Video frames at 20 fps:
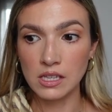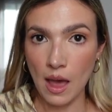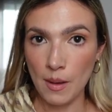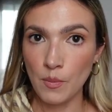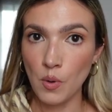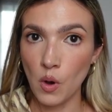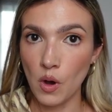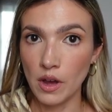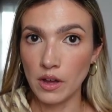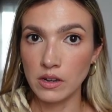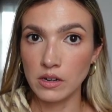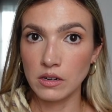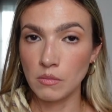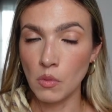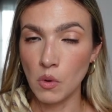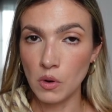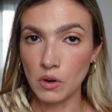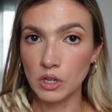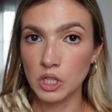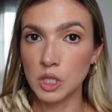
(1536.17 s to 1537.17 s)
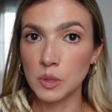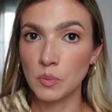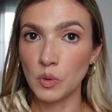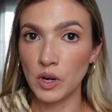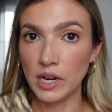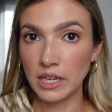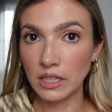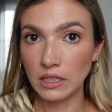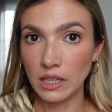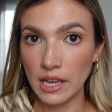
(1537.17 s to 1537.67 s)
I bought more
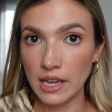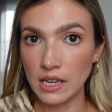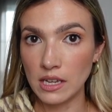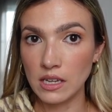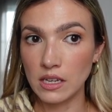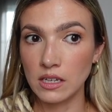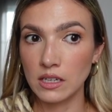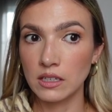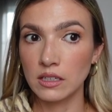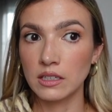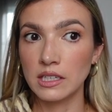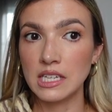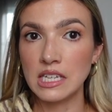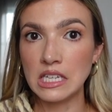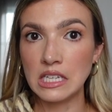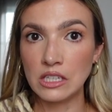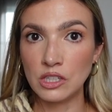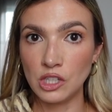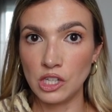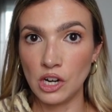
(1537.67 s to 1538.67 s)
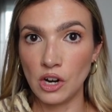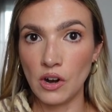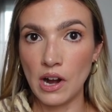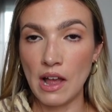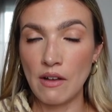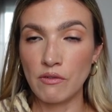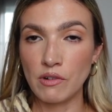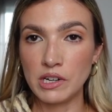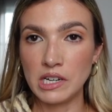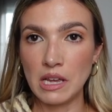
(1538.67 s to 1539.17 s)
spring like easier
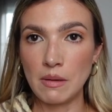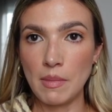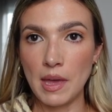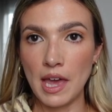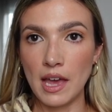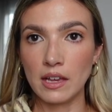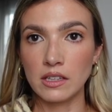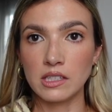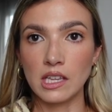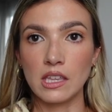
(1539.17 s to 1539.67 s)
everyday bags.